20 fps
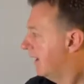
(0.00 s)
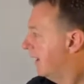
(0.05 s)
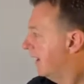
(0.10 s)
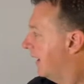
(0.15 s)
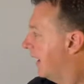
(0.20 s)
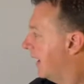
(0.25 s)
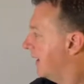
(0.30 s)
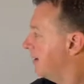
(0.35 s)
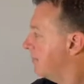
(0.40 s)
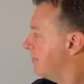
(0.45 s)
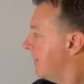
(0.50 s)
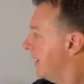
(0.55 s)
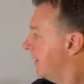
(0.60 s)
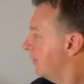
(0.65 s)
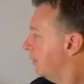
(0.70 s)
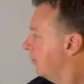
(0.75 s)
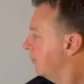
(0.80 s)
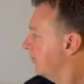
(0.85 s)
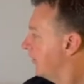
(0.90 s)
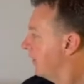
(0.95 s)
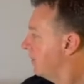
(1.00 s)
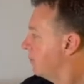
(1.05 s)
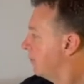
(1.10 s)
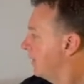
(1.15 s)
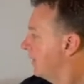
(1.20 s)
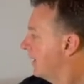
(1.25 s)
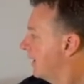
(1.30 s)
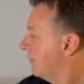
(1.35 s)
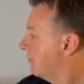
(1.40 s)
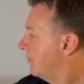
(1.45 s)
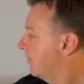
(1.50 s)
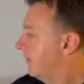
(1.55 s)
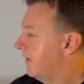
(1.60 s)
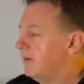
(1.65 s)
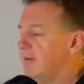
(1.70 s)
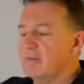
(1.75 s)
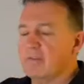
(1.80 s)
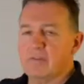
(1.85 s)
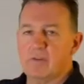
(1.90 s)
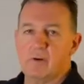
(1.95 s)
And it may also bring up
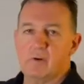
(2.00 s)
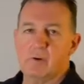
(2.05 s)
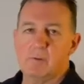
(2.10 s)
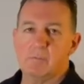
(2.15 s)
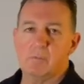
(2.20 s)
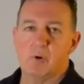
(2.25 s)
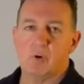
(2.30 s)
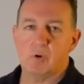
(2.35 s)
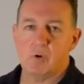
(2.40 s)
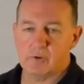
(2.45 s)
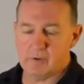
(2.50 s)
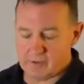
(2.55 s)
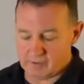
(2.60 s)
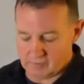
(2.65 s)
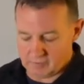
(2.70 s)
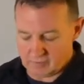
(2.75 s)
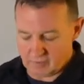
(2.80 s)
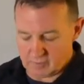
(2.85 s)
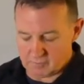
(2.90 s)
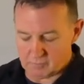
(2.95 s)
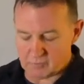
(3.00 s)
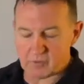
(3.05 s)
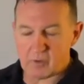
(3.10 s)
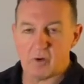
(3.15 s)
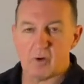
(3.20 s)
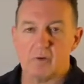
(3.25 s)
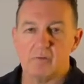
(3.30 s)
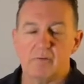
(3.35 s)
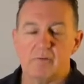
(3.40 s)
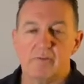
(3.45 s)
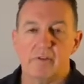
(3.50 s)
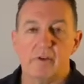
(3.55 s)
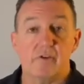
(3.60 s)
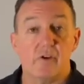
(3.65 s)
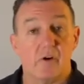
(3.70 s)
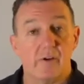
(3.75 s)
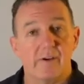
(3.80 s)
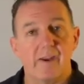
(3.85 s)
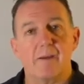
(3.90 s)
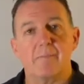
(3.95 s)
things that are important in terms of the
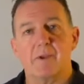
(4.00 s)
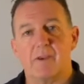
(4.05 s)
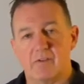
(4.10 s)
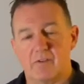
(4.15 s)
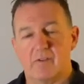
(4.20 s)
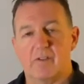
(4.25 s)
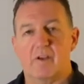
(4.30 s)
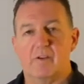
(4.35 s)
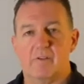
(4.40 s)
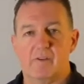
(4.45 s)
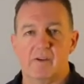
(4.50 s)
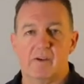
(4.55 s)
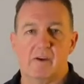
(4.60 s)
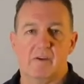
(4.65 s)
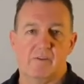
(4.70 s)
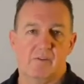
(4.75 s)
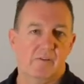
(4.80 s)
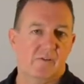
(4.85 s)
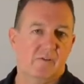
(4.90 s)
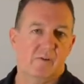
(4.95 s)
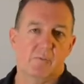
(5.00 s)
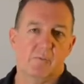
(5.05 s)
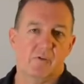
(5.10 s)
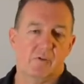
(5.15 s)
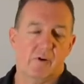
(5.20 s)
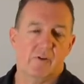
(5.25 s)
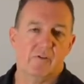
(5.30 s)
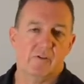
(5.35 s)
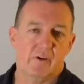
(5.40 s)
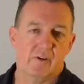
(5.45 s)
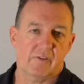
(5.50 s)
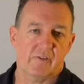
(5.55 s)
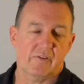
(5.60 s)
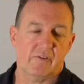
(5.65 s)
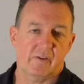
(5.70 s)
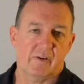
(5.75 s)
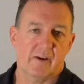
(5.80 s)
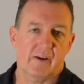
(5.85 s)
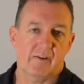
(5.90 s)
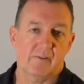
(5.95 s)
dynamics of those ecosystems. So
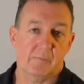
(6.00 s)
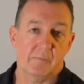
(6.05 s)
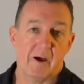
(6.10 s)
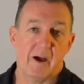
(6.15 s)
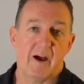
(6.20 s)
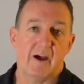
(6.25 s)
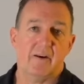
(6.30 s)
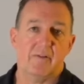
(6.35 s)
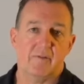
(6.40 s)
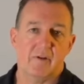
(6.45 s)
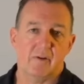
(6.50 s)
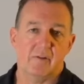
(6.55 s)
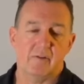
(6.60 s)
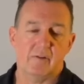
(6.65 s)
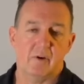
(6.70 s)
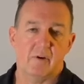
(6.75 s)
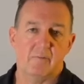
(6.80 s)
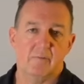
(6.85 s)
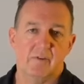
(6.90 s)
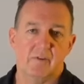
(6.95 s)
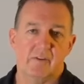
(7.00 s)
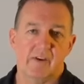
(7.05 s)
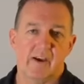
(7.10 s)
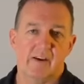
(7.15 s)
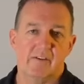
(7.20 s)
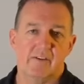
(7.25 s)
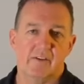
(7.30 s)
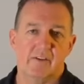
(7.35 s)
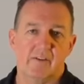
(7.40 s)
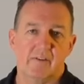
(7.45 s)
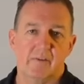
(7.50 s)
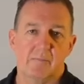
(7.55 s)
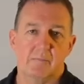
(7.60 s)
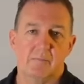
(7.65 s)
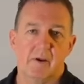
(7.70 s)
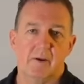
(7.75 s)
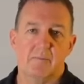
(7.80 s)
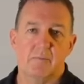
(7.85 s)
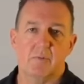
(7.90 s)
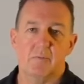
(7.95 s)
just as part of those conversations,
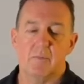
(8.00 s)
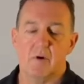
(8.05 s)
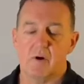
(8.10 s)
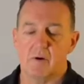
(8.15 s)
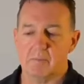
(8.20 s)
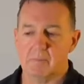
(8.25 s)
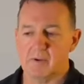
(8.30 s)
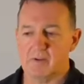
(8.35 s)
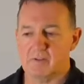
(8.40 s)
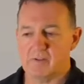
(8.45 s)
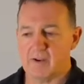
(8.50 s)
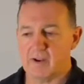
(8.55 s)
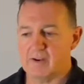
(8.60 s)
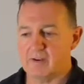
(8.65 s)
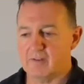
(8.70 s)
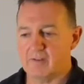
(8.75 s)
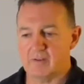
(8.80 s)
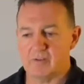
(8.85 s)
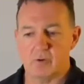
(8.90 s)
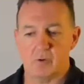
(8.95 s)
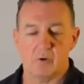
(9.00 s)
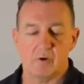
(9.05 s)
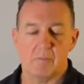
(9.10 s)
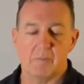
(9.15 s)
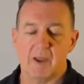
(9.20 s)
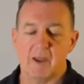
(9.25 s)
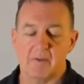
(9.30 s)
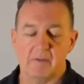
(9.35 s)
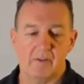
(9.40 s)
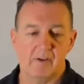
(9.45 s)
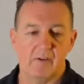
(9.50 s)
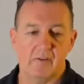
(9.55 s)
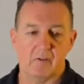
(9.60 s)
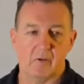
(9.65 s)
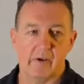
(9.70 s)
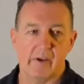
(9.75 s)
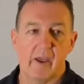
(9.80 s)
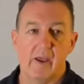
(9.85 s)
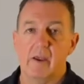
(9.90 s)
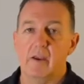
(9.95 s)
people might be starting to talk about things
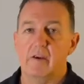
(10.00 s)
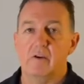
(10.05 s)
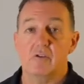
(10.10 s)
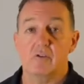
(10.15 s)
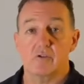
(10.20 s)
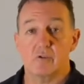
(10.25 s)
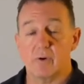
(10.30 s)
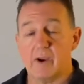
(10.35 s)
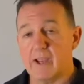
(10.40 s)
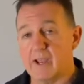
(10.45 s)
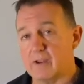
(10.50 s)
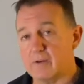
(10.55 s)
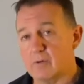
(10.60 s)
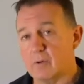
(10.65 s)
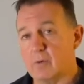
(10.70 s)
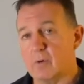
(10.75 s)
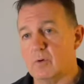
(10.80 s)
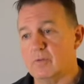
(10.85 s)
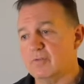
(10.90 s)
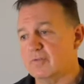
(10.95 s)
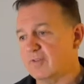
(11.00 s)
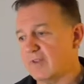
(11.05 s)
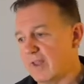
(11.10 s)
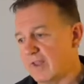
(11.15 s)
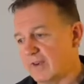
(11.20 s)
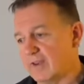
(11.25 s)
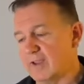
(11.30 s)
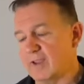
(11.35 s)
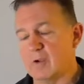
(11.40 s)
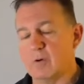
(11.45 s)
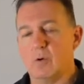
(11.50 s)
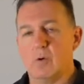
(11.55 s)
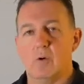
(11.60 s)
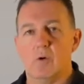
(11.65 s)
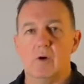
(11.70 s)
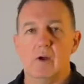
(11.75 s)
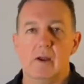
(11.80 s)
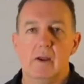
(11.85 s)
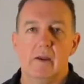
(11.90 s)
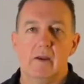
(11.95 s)
like drought or flooding,
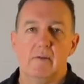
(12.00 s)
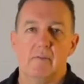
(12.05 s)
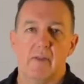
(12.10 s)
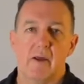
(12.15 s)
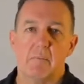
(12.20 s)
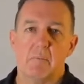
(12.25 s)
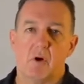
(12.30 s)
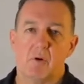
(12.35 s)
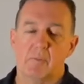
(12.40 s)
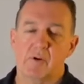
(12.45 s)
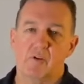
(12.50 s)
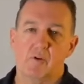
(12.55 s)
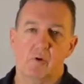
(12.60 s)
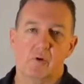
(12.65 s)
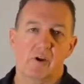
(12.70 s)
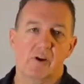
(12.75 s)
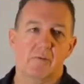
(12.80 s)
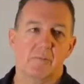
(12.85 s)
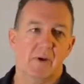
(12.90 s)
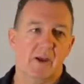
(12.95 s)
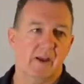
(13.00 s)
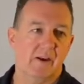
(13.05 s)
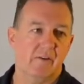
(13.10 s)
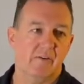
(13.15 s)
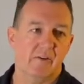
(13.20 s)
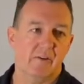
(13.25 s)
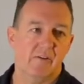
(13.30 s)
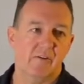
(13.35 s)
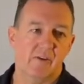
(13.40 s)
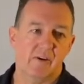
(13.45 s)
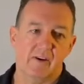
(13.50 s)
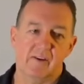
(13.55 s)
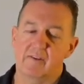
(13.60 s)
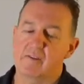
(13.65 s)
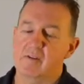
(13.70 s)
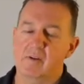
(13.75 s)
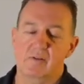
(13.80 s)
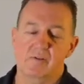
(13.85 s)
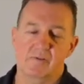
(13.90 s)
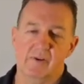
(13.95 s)
or they might be talking about a
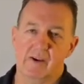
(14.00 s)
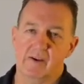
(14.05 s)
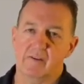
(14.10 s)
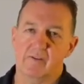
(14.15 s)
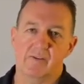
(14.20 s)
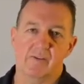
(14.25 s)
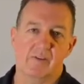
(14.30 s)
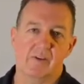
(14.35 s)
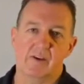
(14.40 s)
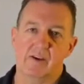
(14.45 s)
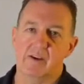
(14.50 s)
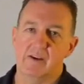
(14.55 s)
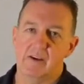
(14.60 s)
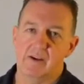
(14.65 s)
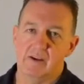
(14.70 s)
disease that affects the